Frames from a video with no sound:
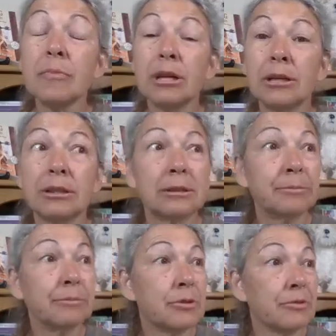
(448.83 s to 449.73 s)

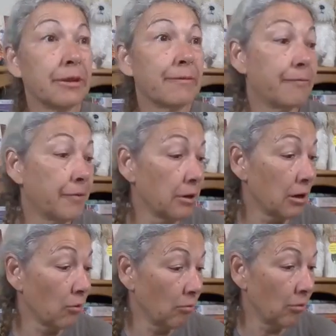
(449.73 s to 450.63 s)
So if I can figure
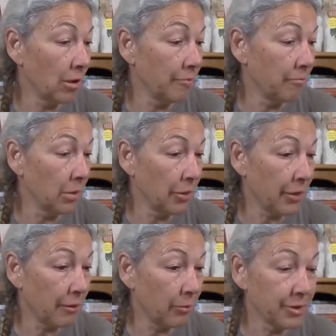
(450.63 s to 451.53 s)
out what month
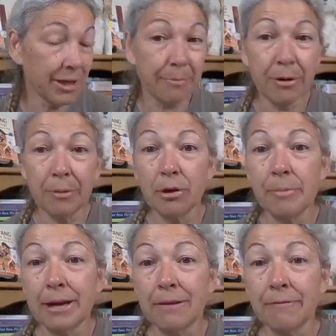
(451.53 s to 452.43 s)
that was, I could probably go
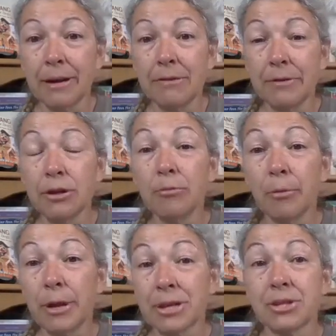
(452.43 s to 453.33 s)
back and find the video,
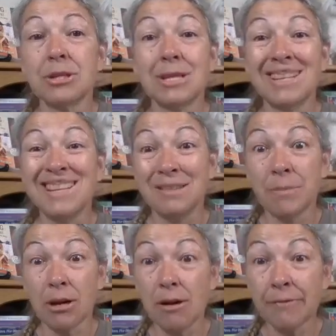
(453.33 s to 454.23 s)
but we actually did it in
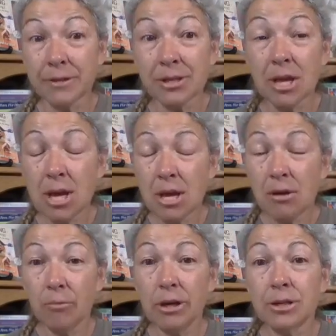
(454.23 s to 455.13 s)
my office
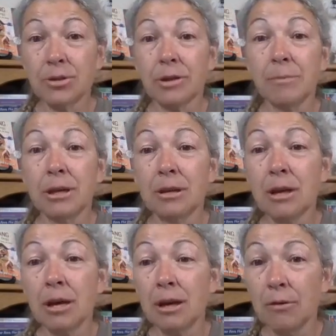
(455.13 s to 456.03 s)
when I took him in.
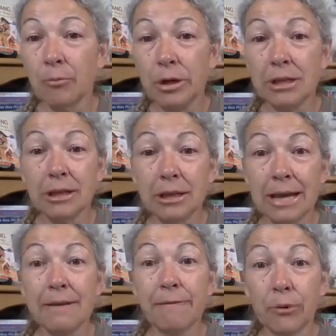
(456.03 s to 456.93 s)
We did
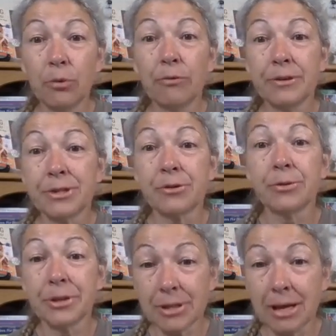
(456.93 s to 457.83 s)
a full
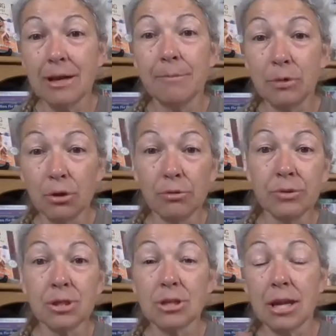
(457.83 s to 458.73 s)
physical exam,
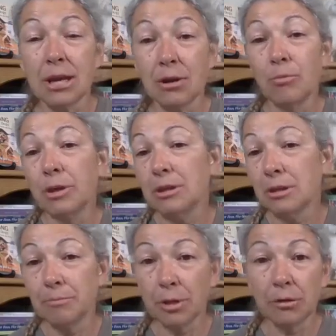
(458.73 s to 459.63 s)
nose to tail, we
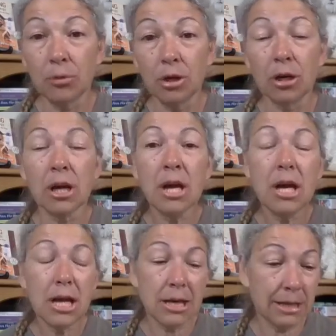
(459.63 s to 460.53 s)
did blood work,
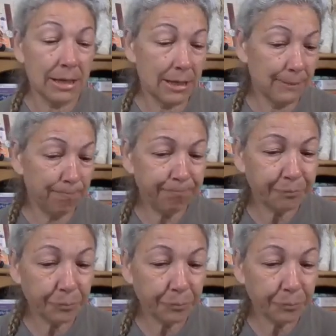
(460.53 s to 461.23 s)
and